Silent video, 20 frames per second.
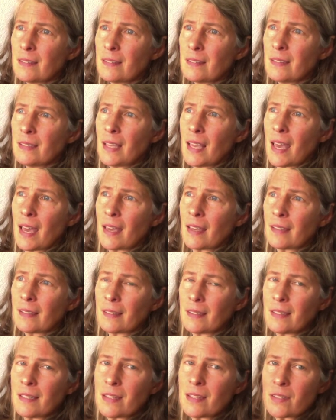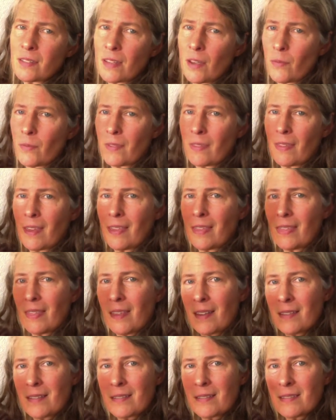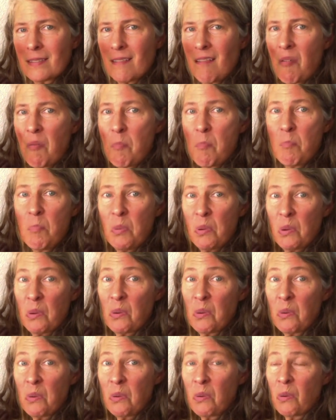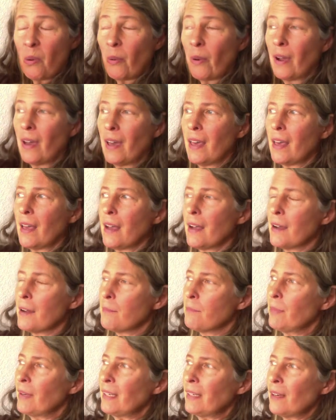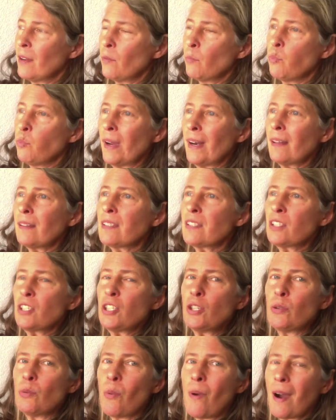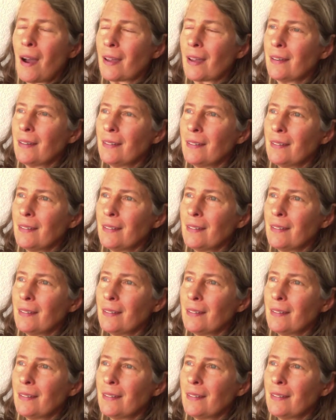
Yeah, Linda's going like this. Boo. But what else do you want?